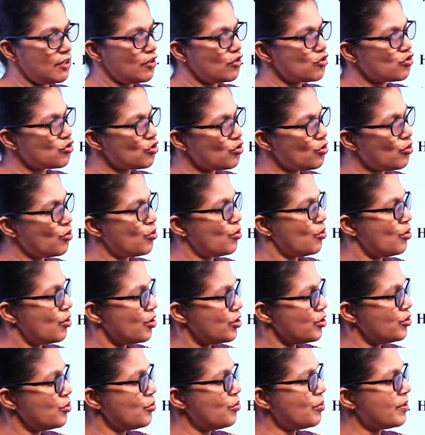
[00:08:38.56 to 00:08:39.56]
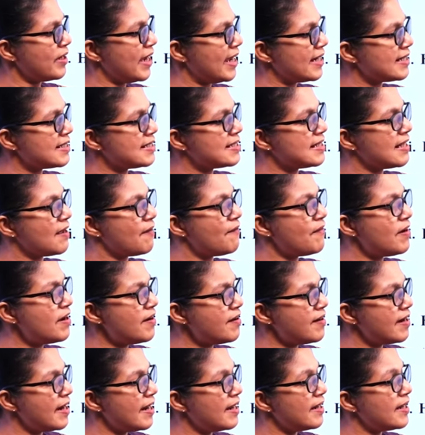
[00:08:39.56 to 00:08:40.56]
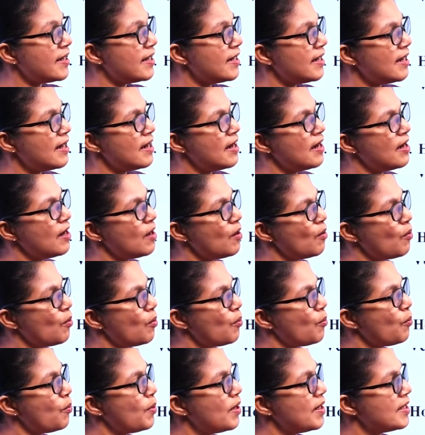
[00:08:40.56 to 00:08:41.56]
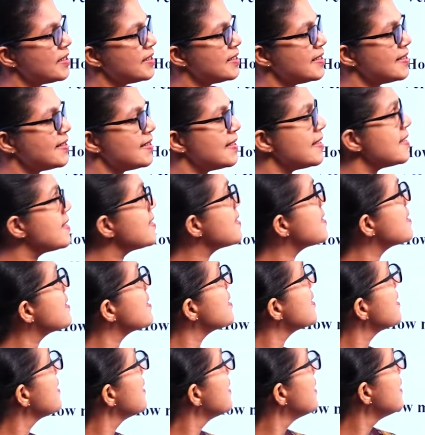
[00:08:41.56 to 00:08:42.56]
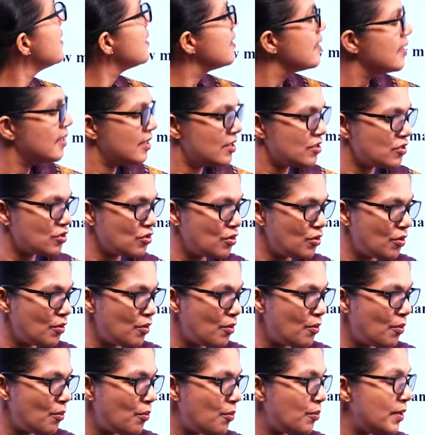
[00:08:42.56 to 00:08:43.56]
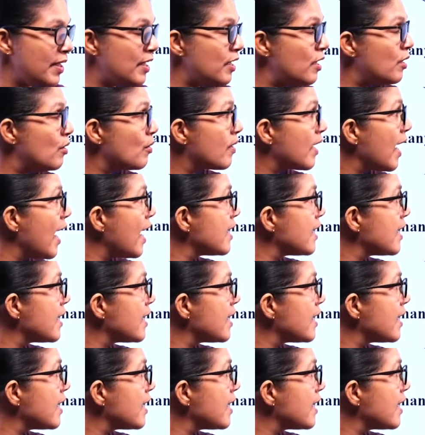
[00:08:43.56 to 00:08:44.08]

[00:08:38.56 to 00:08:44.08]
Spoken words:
So you get several vertices. So, we'll look